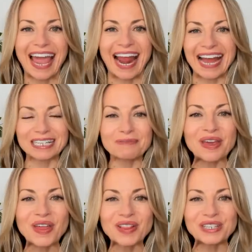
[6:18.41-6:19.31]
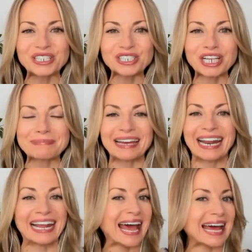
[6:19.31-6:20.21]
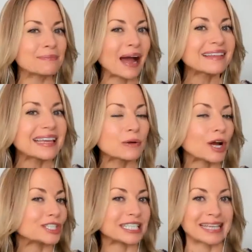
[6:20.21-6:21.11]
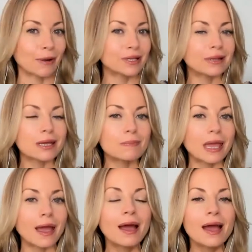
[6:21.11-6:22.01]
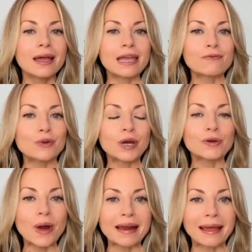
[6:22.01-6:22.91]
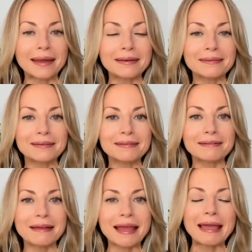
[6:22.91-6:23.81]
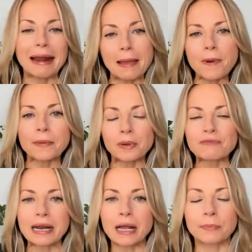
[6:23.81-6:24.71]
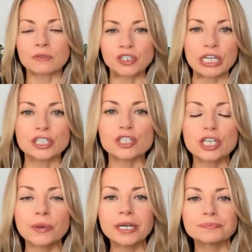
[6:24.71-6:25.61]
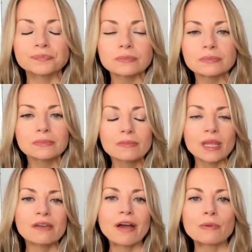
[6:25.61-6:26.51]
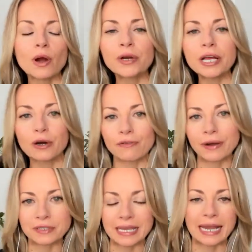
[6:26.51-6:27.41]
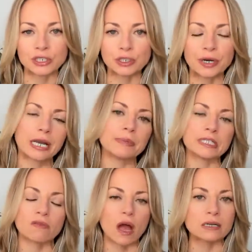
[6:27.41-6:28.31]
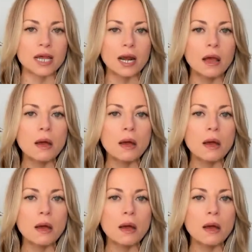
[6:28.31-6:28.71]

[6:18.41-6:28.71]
It had some of my thought leadership in it. It had my language. It sounded like me. If you had read it, again, I probably would have made a couple of changes to it if I wrote it or if I was like actually creating a piece of content.